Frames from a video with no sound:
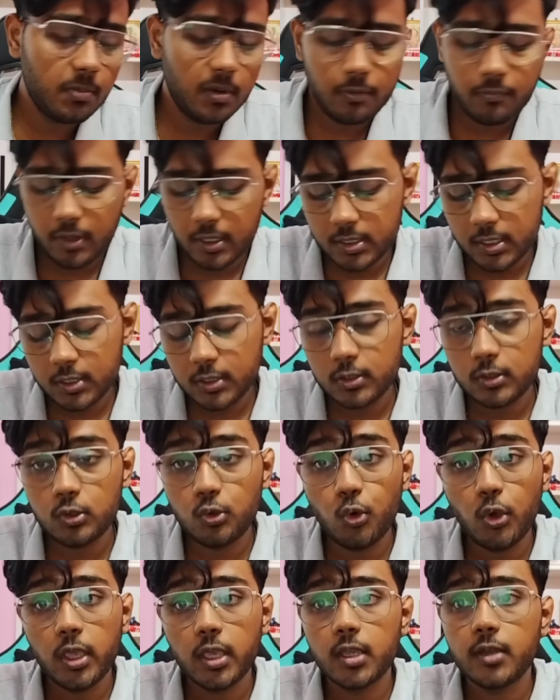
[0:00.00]
We are just
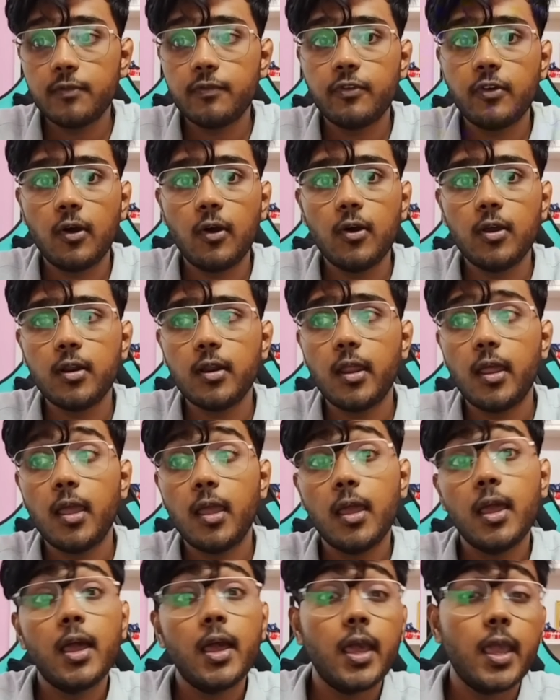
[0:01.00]
doing it for
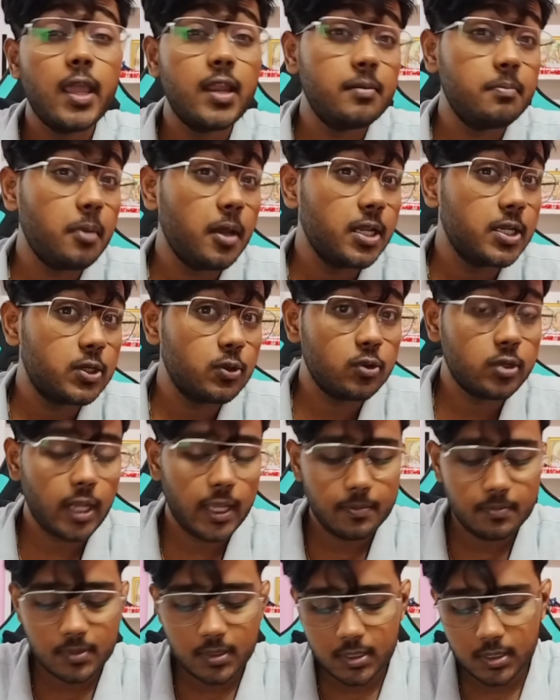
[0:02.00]
n by 2
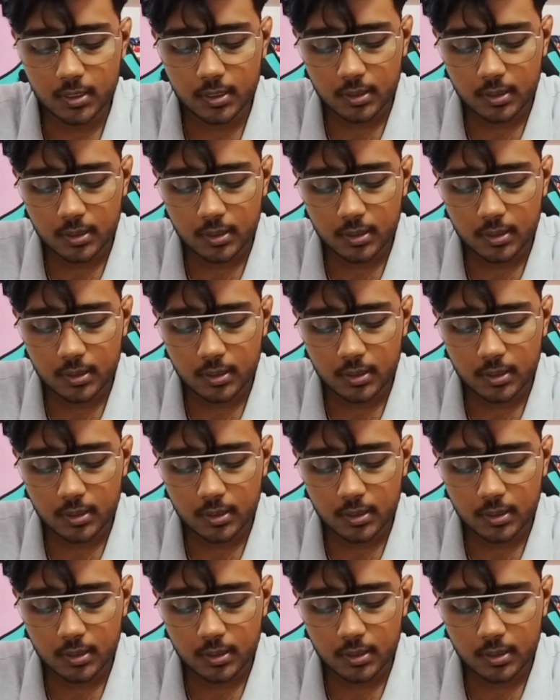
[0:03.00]
times.